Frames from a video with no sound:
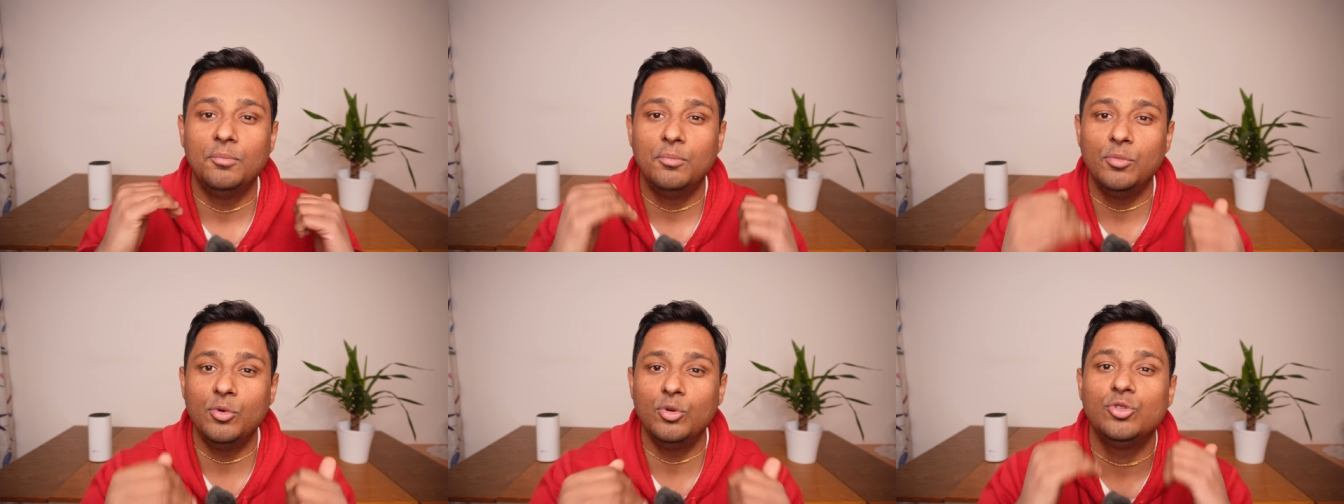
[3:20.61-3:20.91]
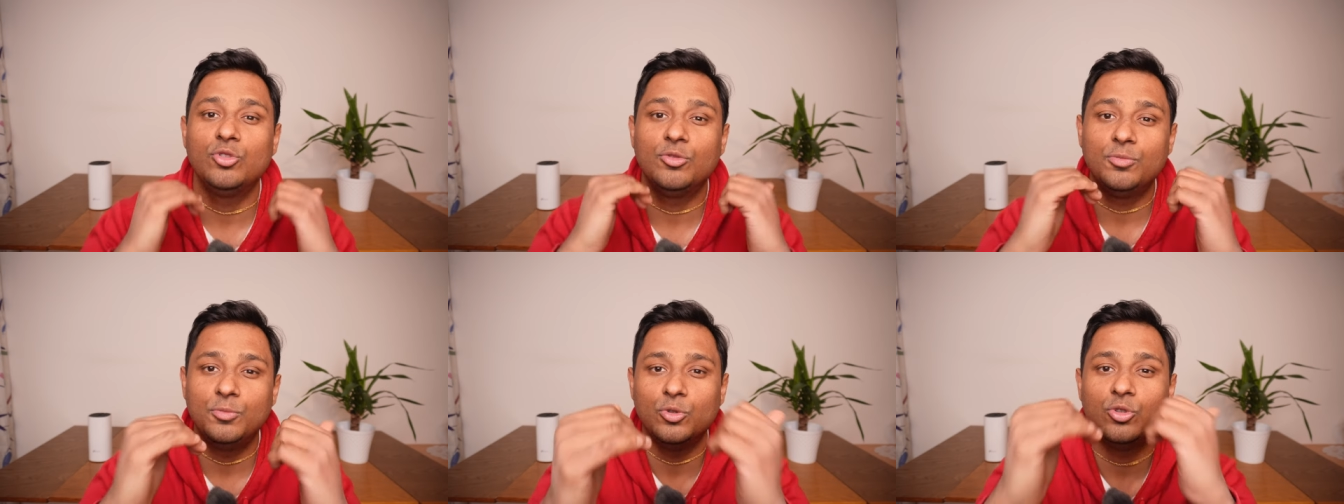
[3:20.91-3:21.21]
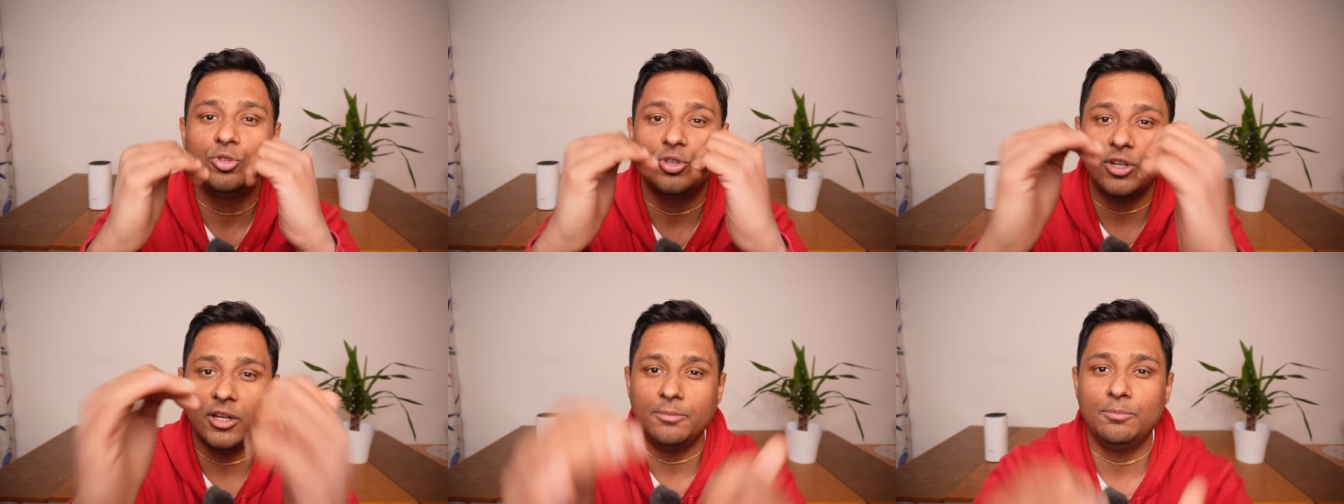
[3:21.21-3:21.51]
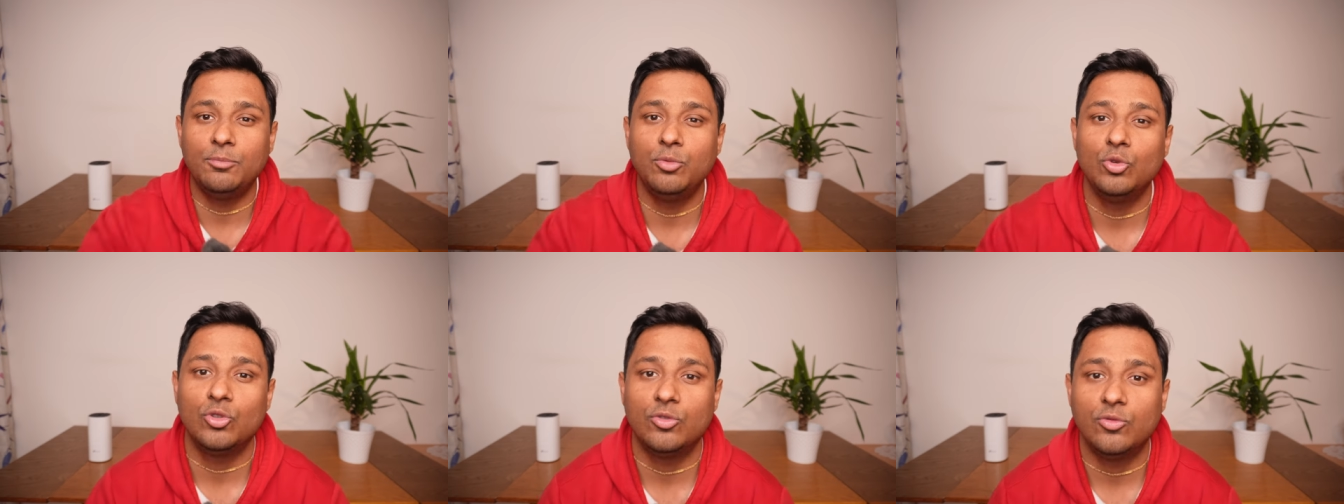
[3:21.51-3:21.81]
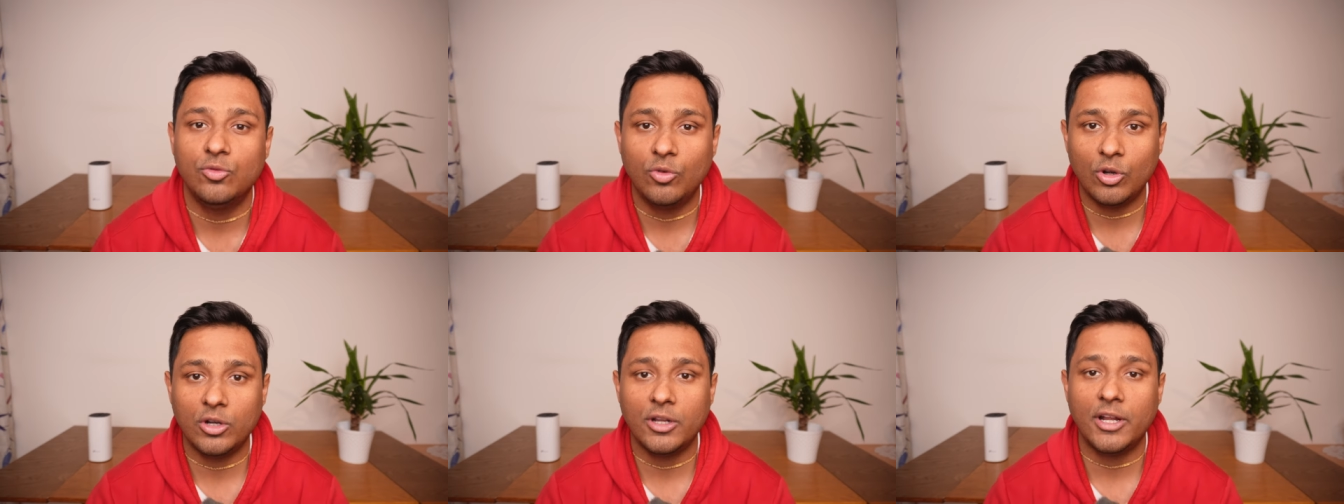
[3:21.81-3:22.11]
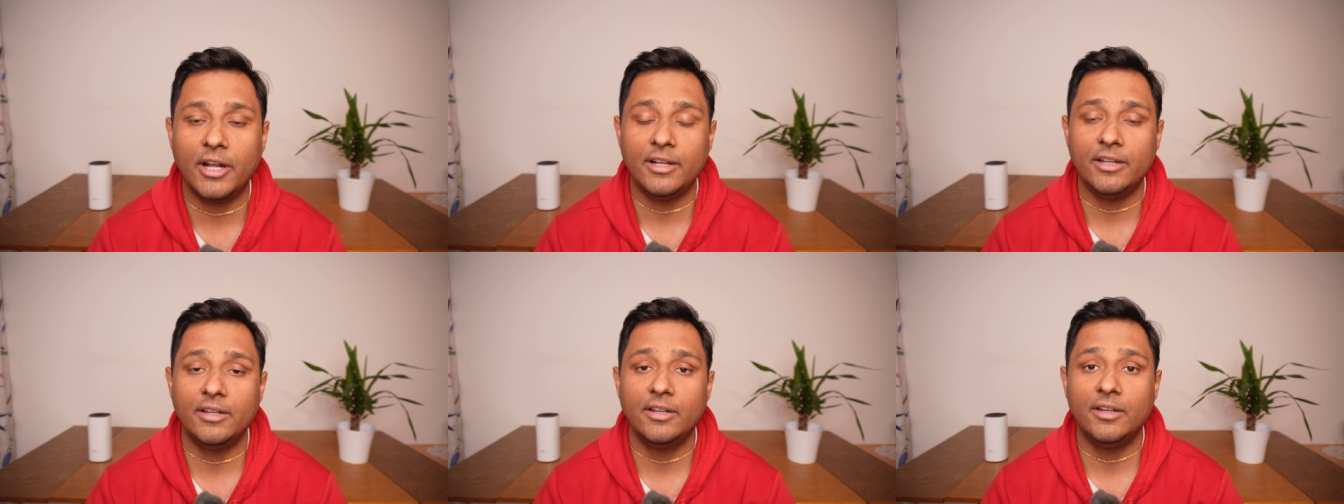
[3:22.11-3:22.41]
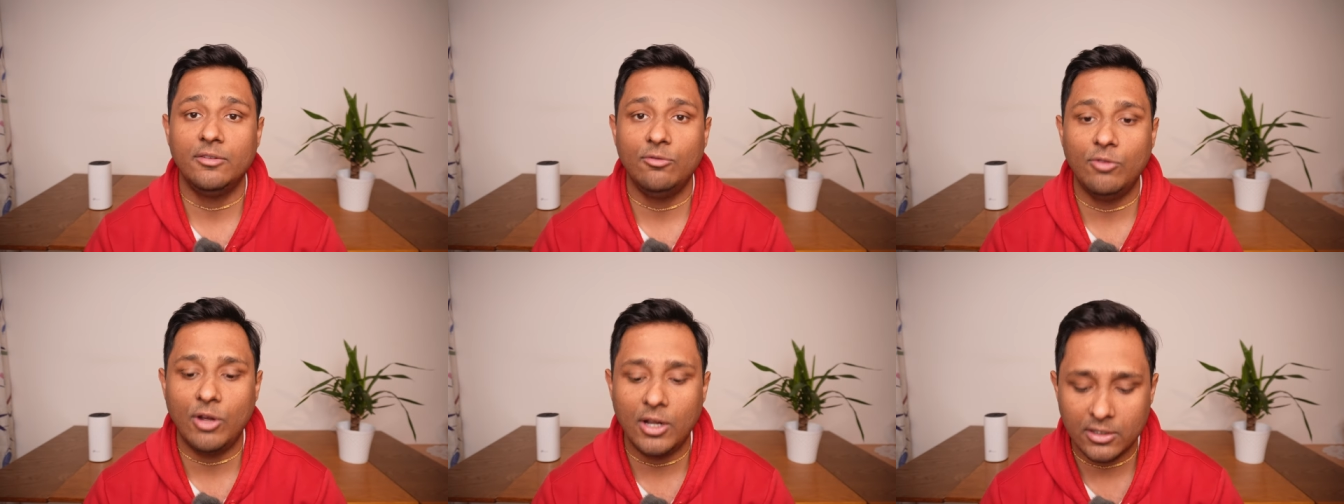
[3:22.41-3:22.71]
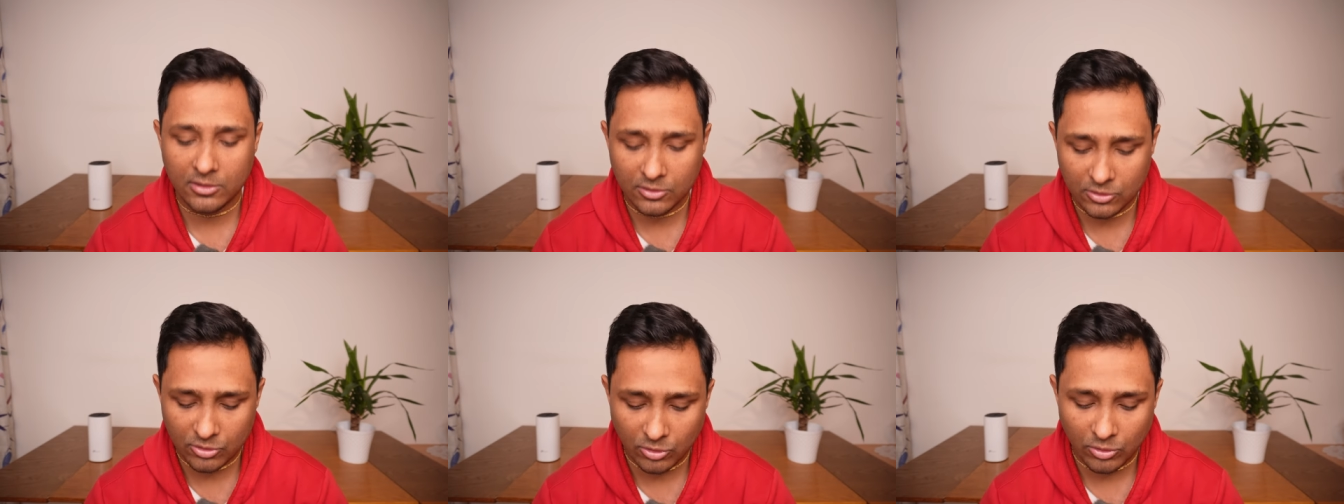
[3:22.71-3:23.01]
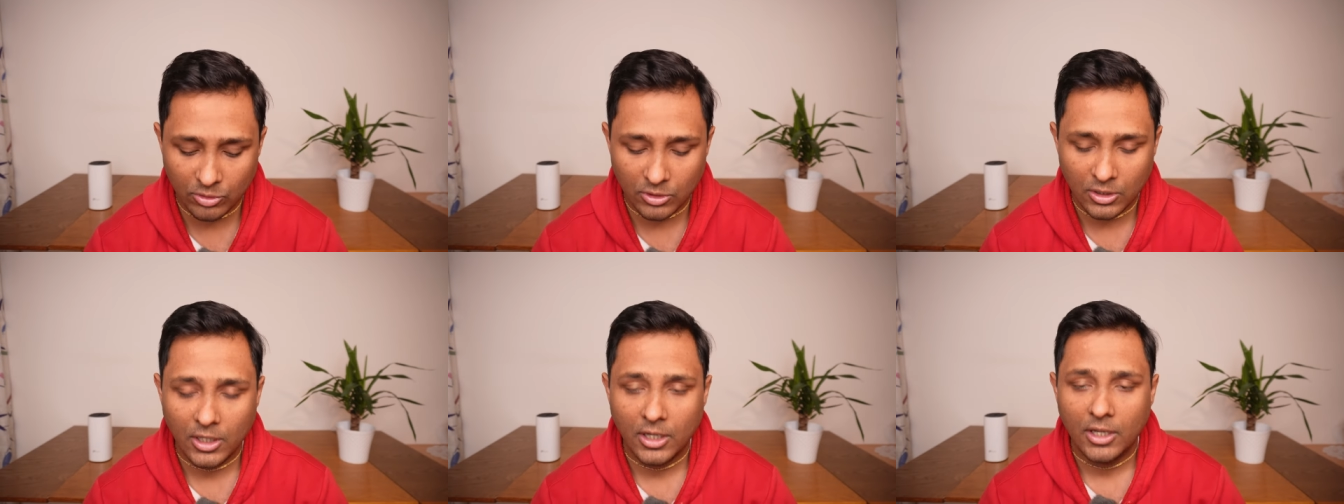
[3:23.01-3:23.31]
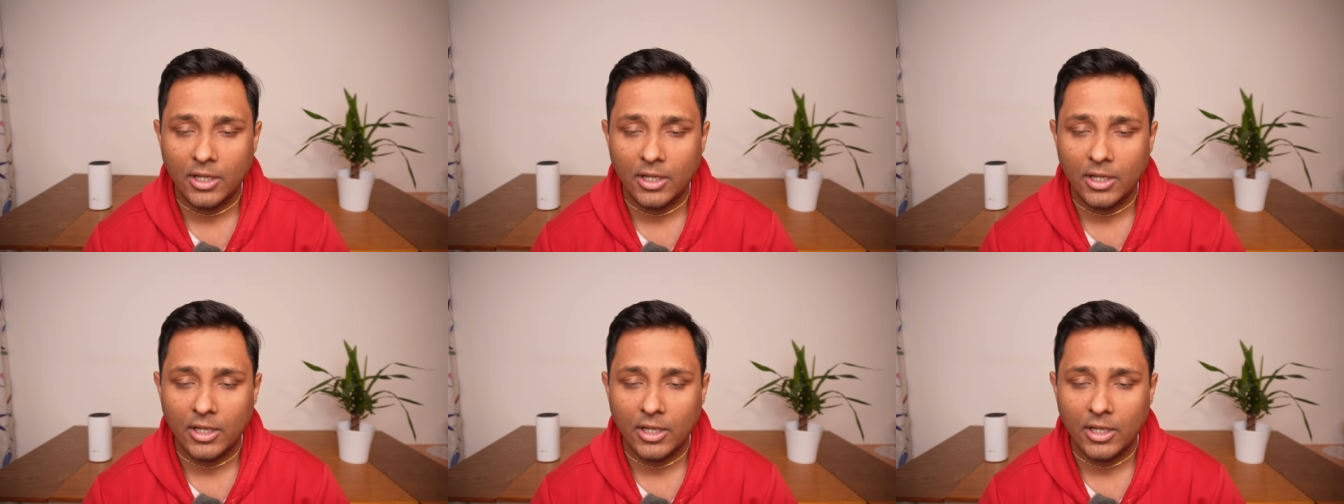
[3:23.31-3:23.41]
push and push for category 1. So